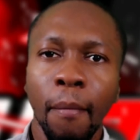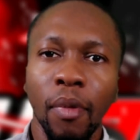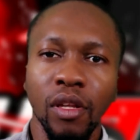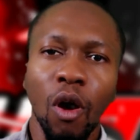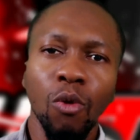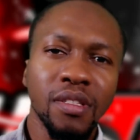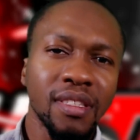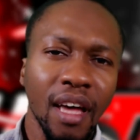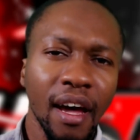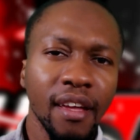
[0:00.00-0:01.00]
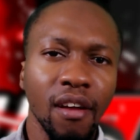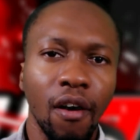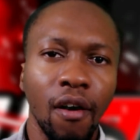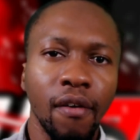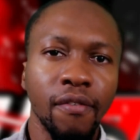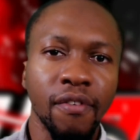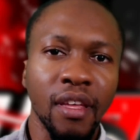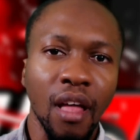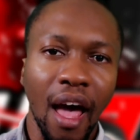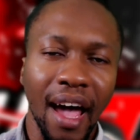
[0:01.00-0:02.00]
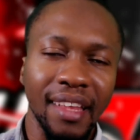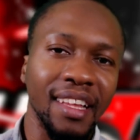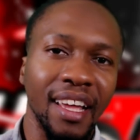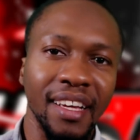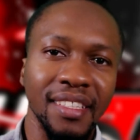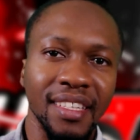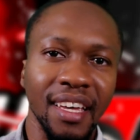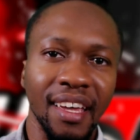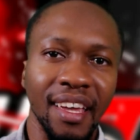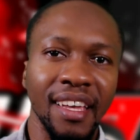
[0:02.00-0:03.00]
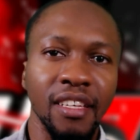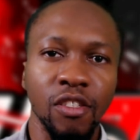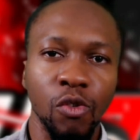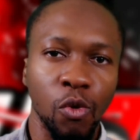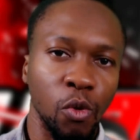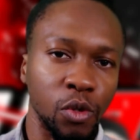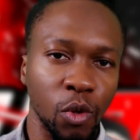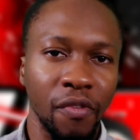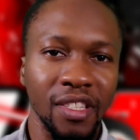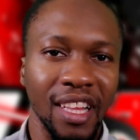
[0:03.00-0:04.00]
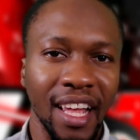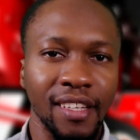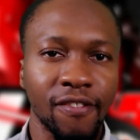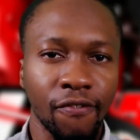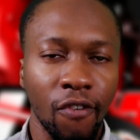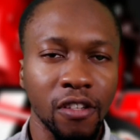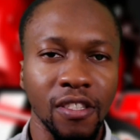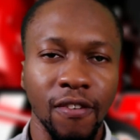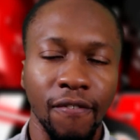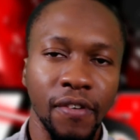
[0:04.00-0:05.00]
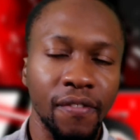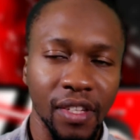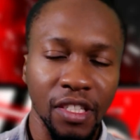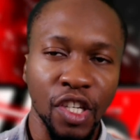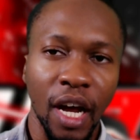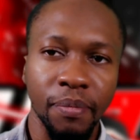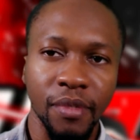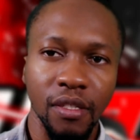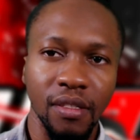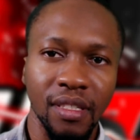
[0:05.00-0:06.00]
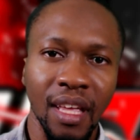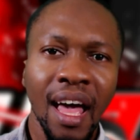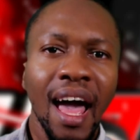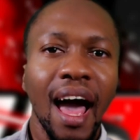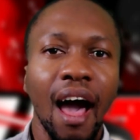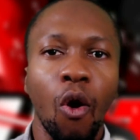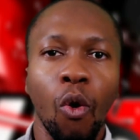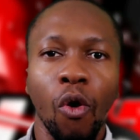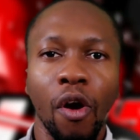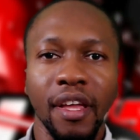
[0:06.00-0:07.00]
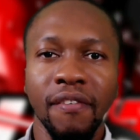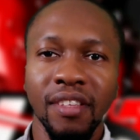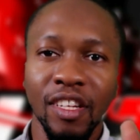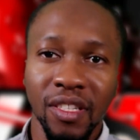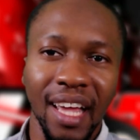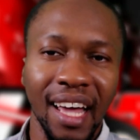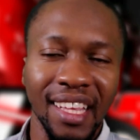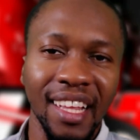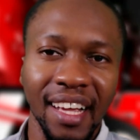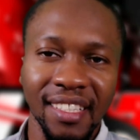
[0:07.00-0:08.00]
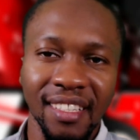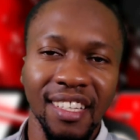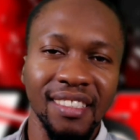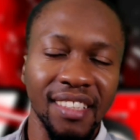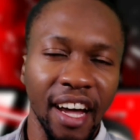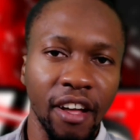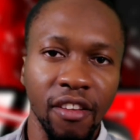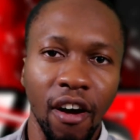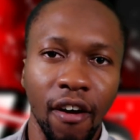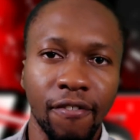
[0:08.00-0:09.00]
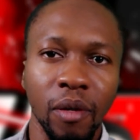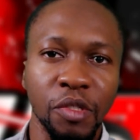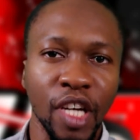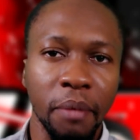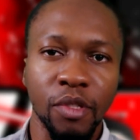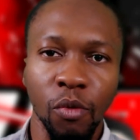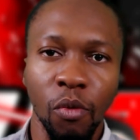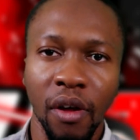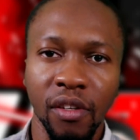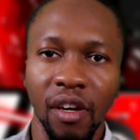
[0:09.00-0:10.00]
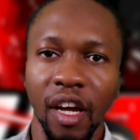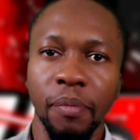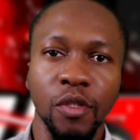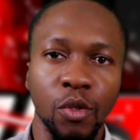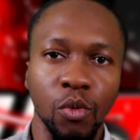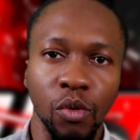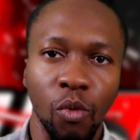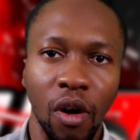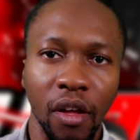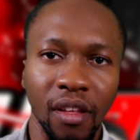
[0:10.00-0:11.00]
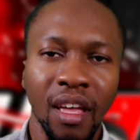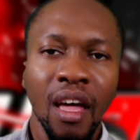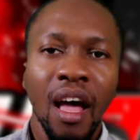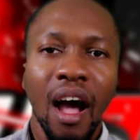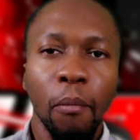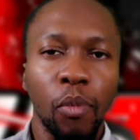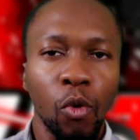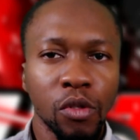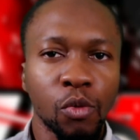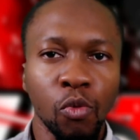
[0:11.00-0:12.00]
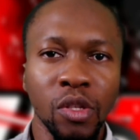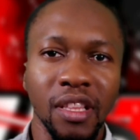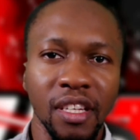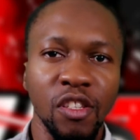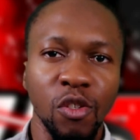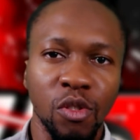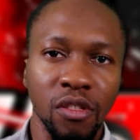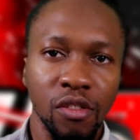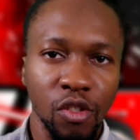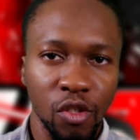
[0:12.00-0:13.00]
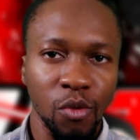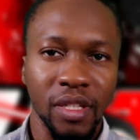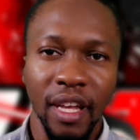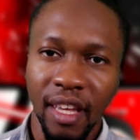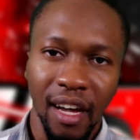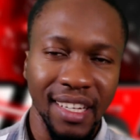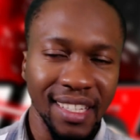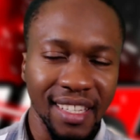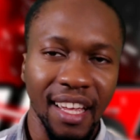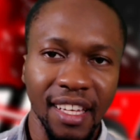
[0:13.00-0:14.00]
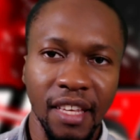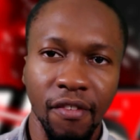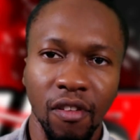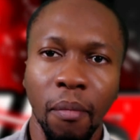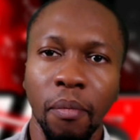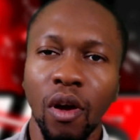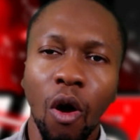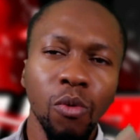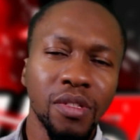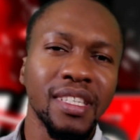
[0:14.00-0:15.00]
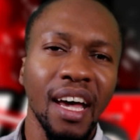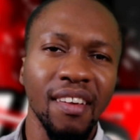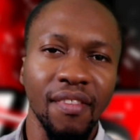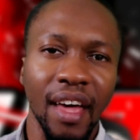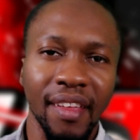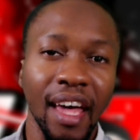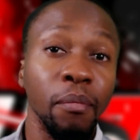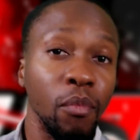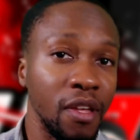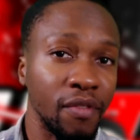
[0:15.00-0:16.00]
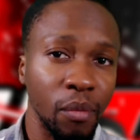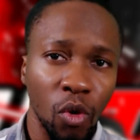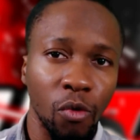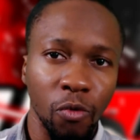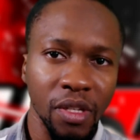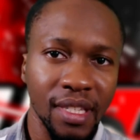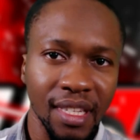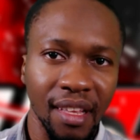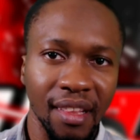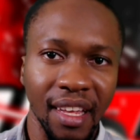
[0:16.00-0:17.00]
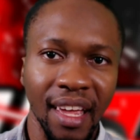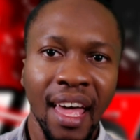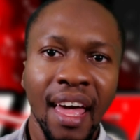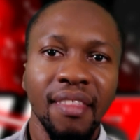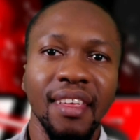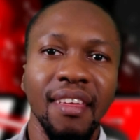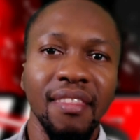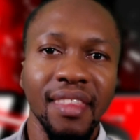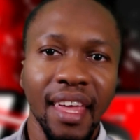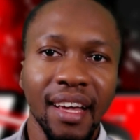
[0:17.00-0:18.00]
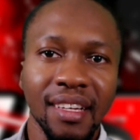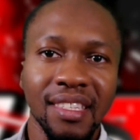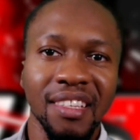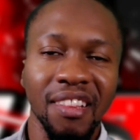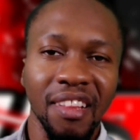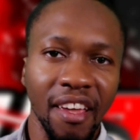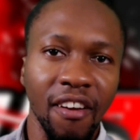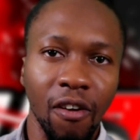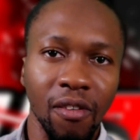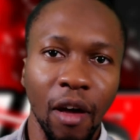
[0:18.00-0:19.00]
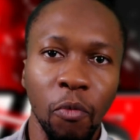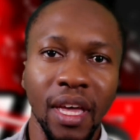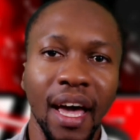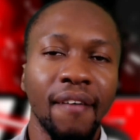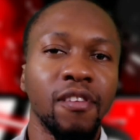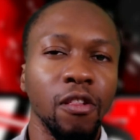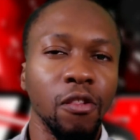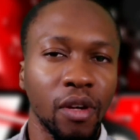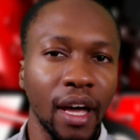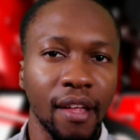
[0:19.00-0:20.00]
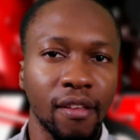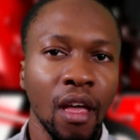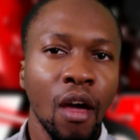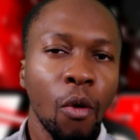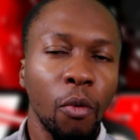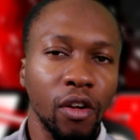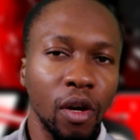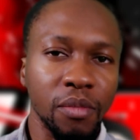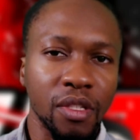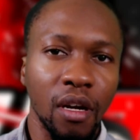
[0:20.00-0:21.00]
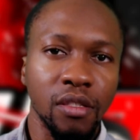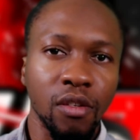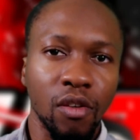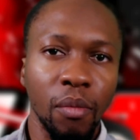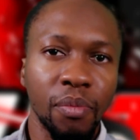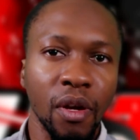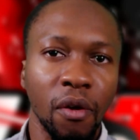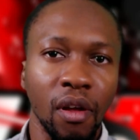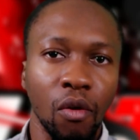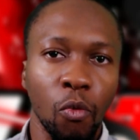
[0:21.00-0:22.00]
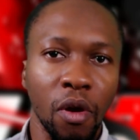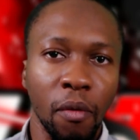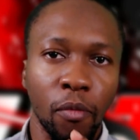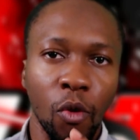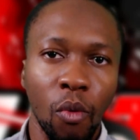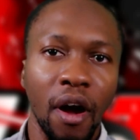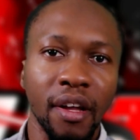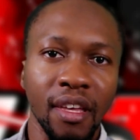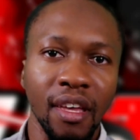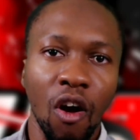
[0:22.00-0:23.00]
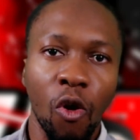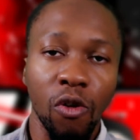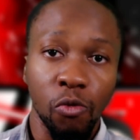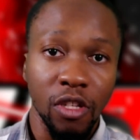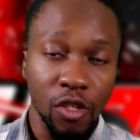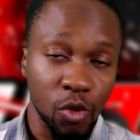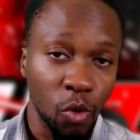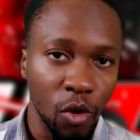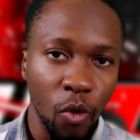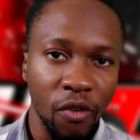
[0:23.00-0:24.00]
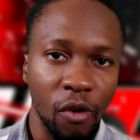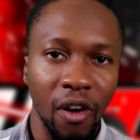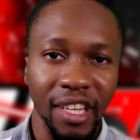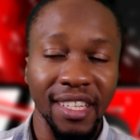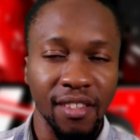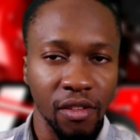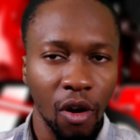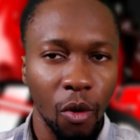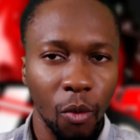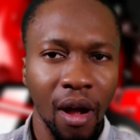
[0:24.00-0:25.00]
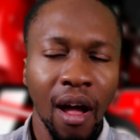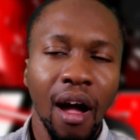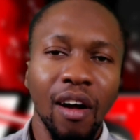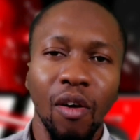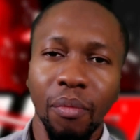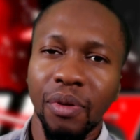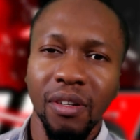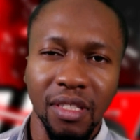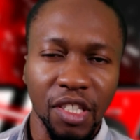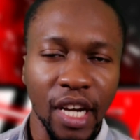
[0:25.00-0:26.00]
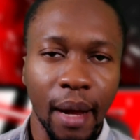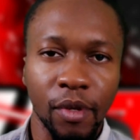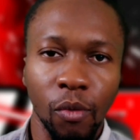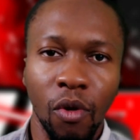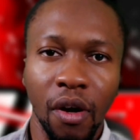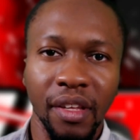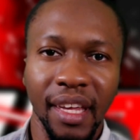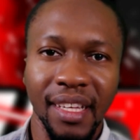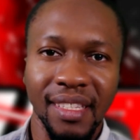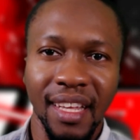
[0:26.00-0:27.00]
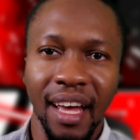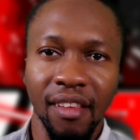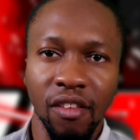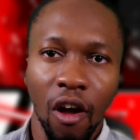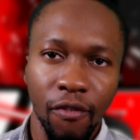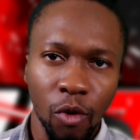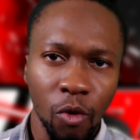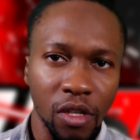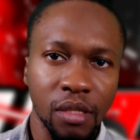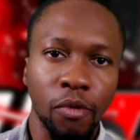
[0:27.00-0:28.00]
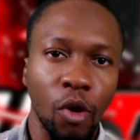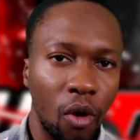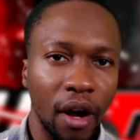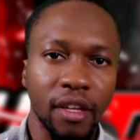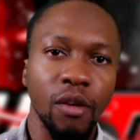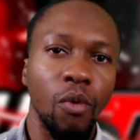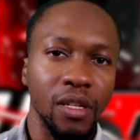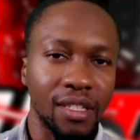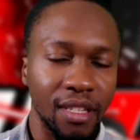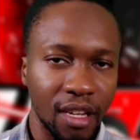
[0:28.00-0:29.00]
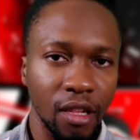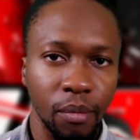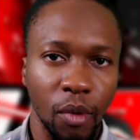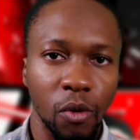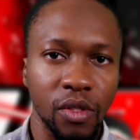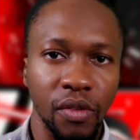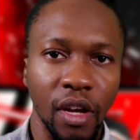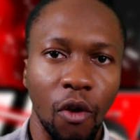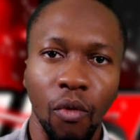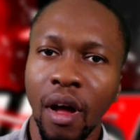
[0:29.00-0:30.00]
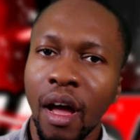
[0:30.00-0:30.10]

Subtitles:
But outside of analyzing his growth over the last 40 to 50 chapters, or even just analyzing the dialogue from chapter 1 or episode 1, both would lead you to deduce that, yeah, he's not evil. But outside of that, and even more recently, the next layer that we have to look at when it comes on to comparing where Kawaki or the story overall is now compared to chapter 1 is that, of course, Kawaki wants to kill Boruto now.